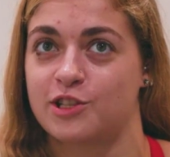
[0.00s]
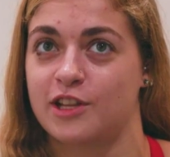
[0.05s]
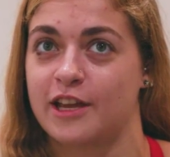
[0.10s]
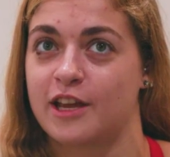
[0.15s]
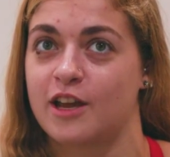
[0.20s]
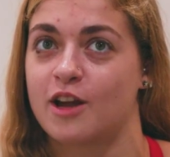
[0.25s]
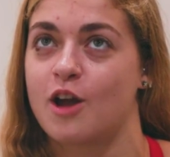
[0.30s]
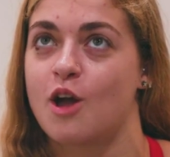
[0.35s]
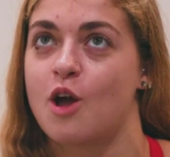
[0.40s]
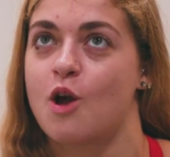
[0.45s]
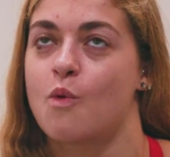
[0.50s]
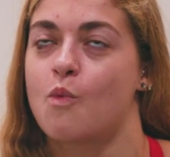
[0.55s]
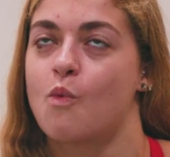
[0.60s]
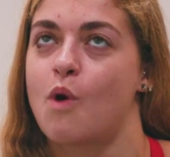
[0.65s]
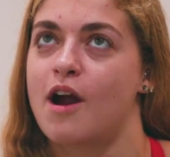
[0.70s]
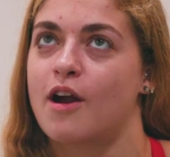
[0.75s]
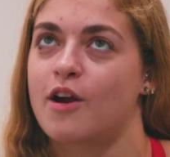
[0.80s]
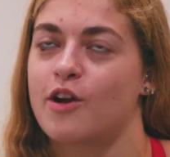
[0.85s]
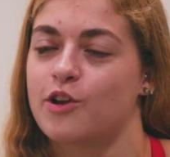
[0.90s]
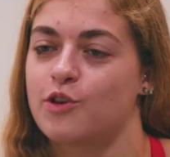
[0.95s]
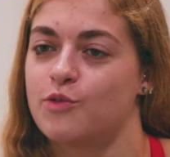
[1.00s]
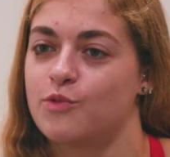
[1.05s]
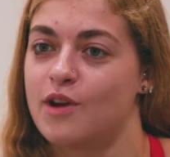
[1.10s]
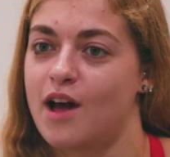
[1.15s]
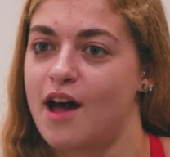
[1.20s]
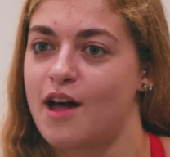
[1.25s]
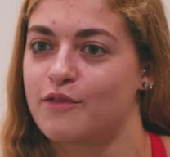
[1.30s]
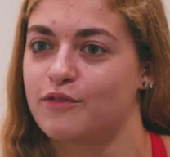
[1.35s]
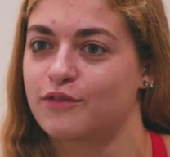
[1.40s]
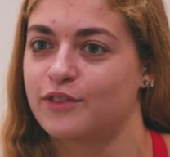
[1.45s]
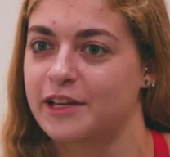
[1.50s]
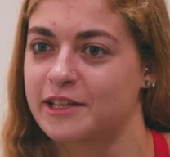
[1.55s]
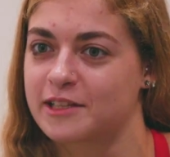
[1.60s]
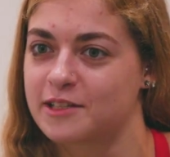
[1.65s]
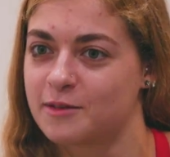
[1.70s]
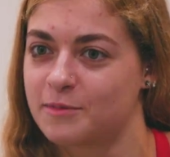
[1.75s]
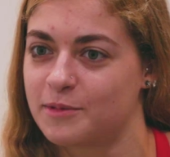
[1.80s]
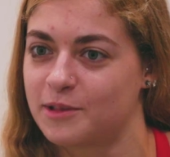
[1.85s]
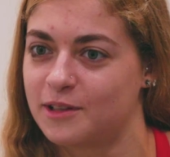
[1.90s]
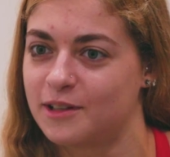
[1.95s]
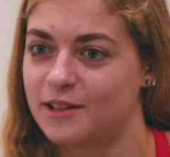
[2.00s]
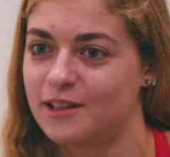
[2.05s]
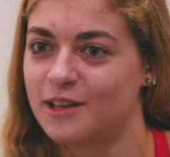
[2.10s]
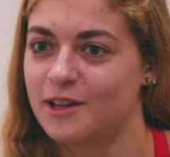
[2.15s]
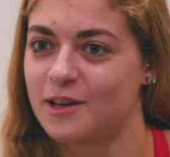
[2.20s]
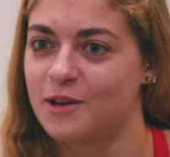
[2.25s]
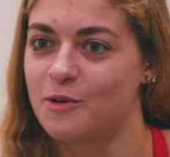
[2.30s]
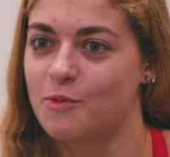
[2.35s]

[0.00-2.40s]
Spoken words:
like, why are you not flexible?